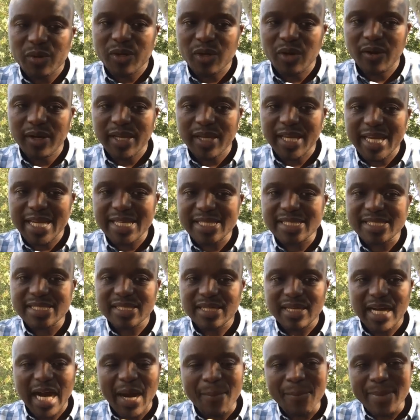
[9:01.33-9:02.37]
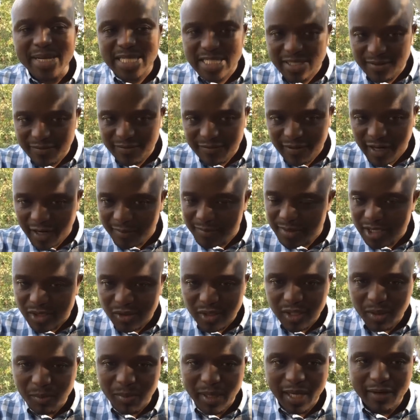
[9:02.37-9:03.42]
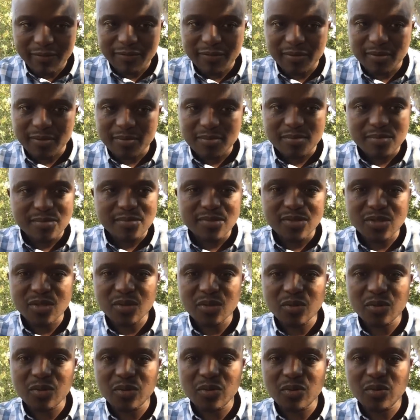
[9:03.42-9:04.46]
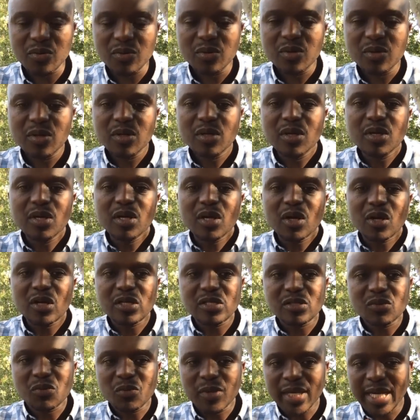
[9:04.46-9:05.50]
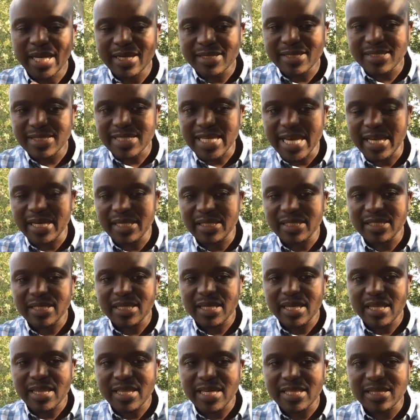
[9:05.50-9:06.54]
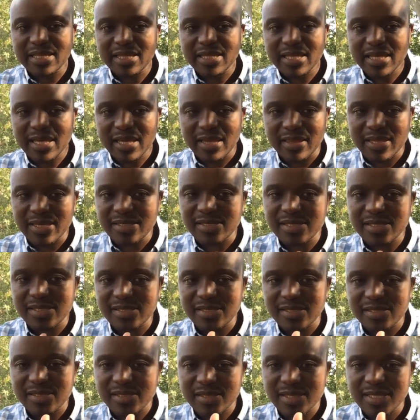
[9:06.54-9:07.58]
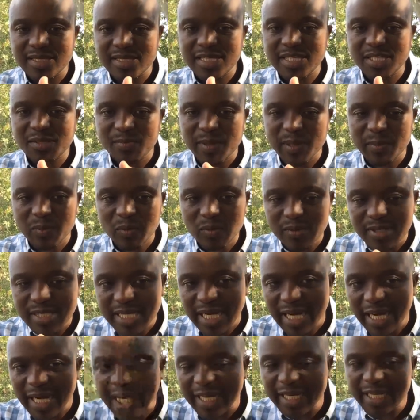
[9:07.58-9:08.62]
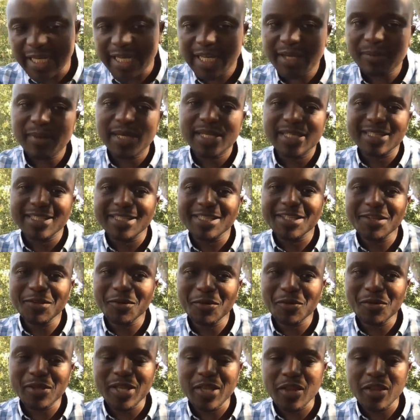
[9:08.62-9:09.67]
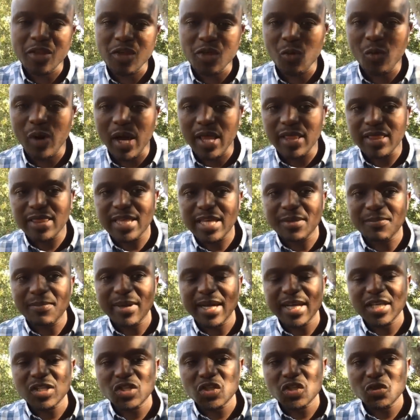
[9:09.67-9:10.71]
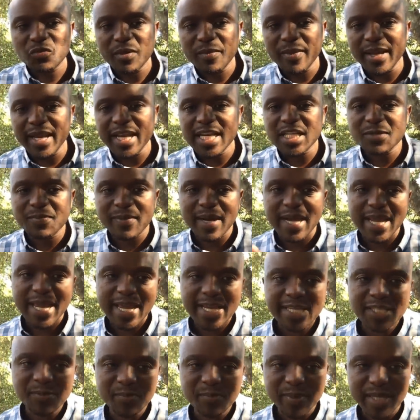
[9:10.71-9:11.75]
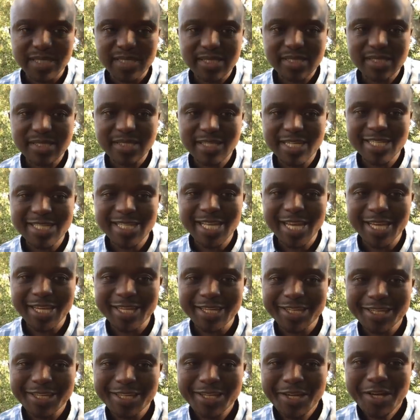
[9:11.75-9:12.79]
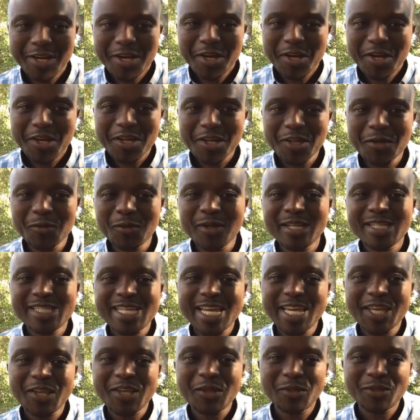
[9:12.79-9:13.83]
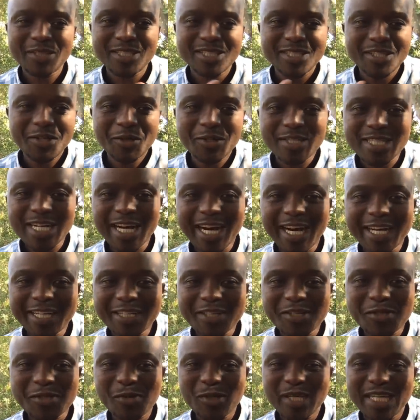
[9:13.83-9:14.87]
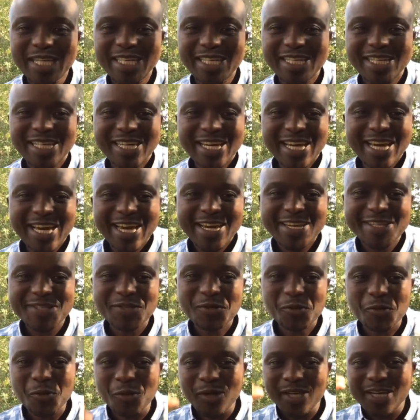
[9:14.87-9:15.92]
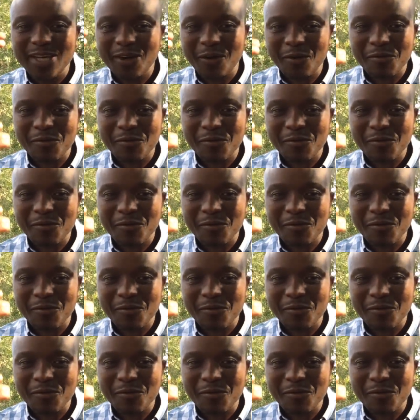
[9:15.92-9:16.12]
we don't get amateur farmers on the platform. So, because we understand that this is people's hard-earned money. You know, you want that money to be managed by experts. Just like you wouldn't take your child to a school